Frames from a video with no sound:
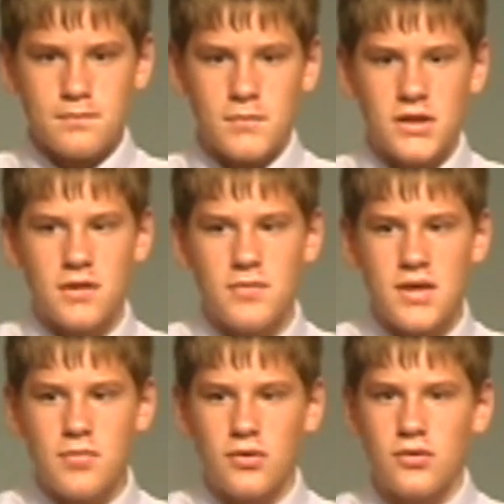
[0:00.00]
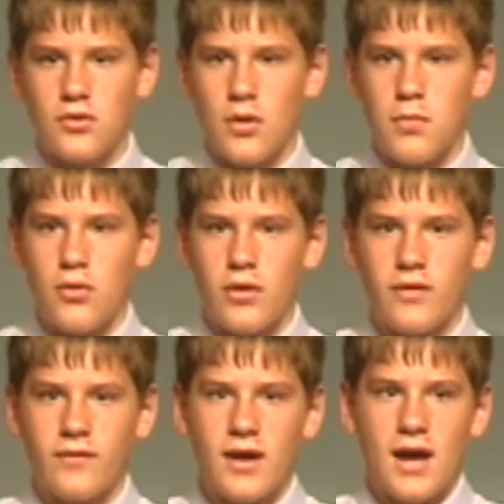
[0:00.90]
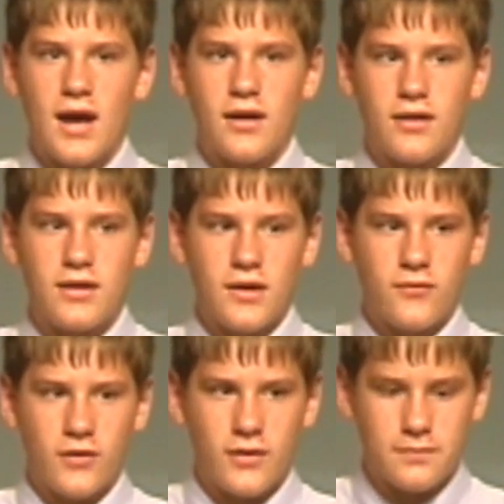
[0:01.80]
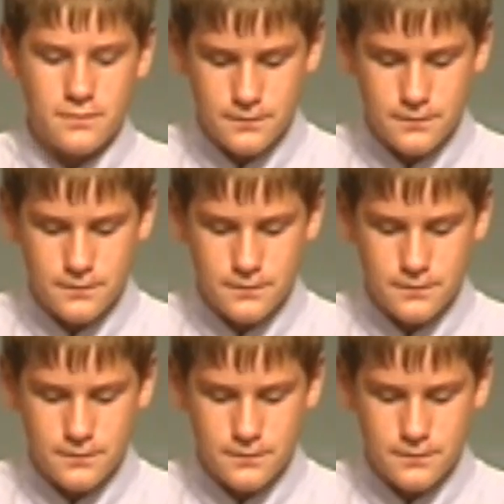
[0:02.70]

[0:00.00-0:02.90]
But the people who are born of God are different.